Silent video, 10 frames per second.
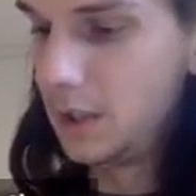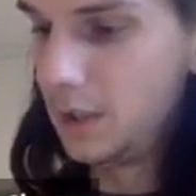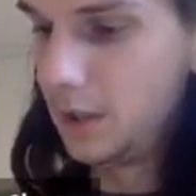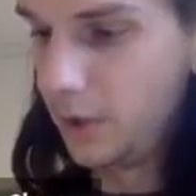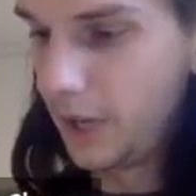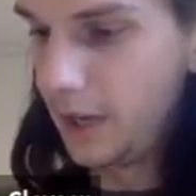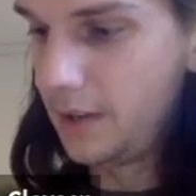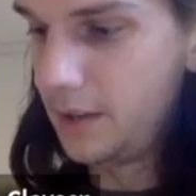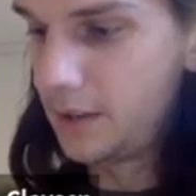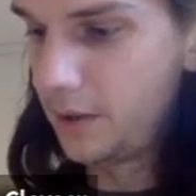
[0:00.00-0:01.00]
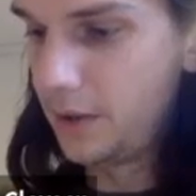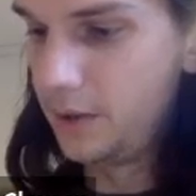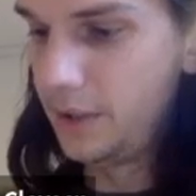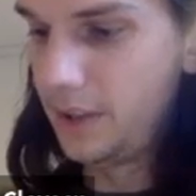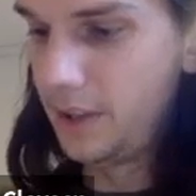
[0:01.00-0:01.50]
Okay, so the
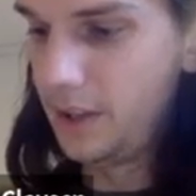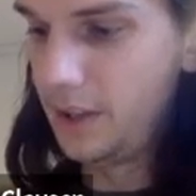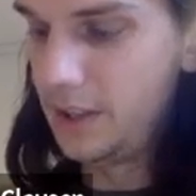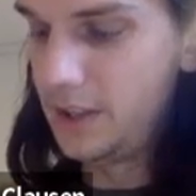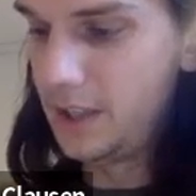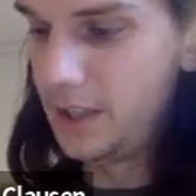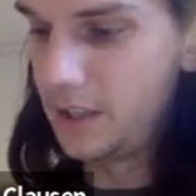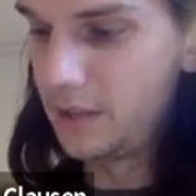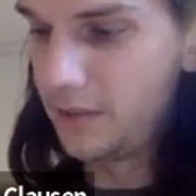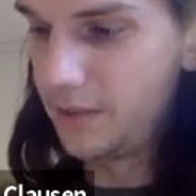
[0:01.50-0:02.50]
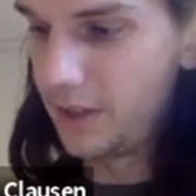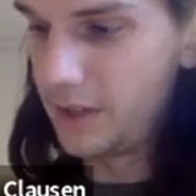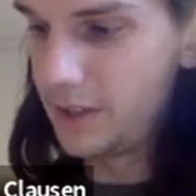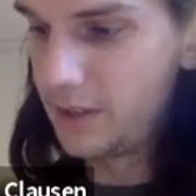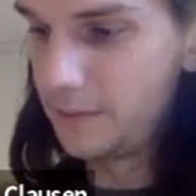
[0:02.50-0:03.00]
only thing you need to see is the
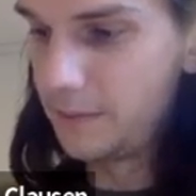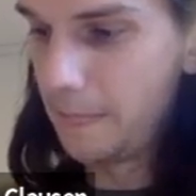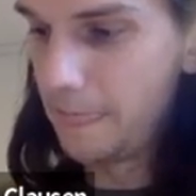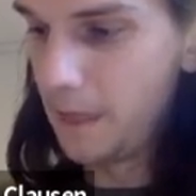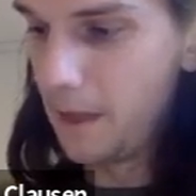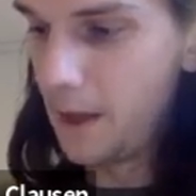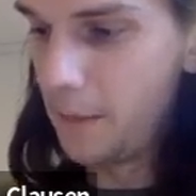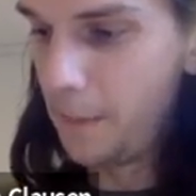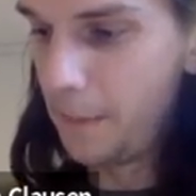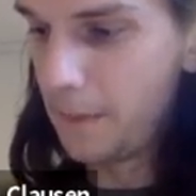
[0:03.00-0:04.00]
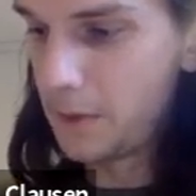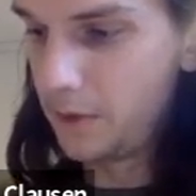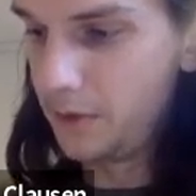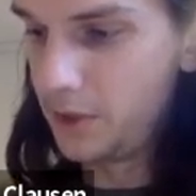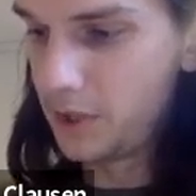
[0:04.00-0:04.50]
reverse. So
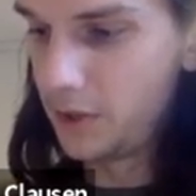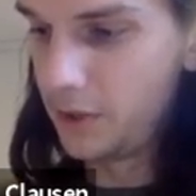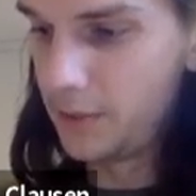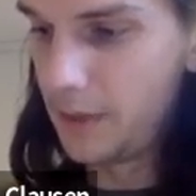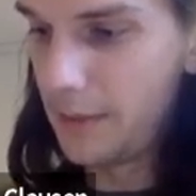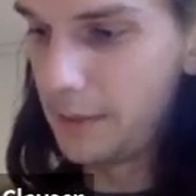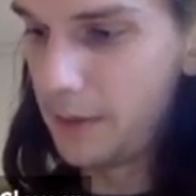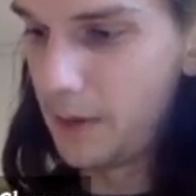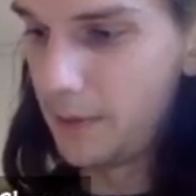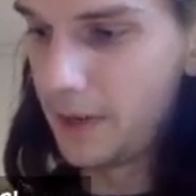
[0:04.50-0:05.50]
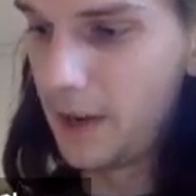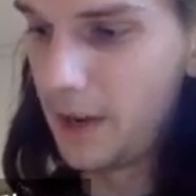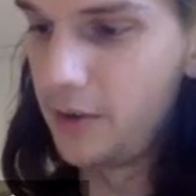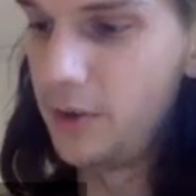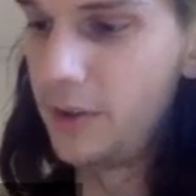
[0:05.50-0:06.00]
if you just know this mapping property, how
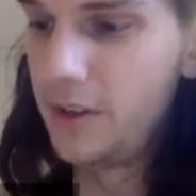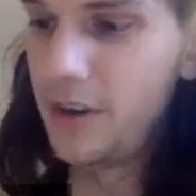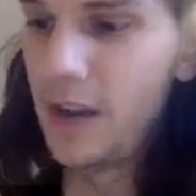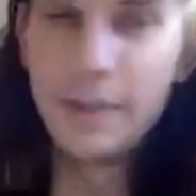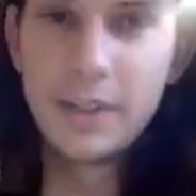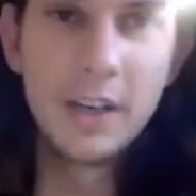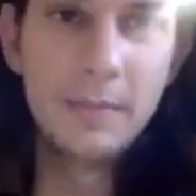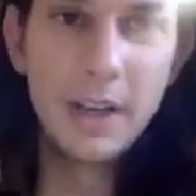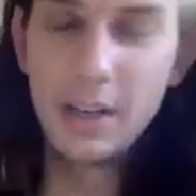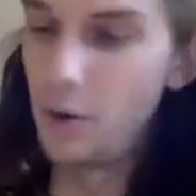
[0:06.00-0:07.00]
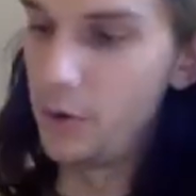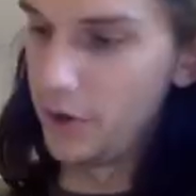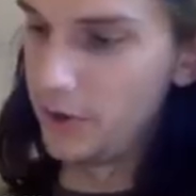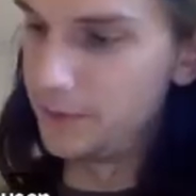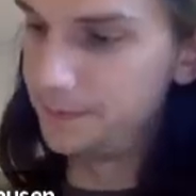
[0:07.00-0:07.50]
do you know that your M is going to be a
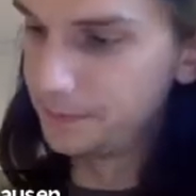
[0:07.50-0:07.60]
co-kernel?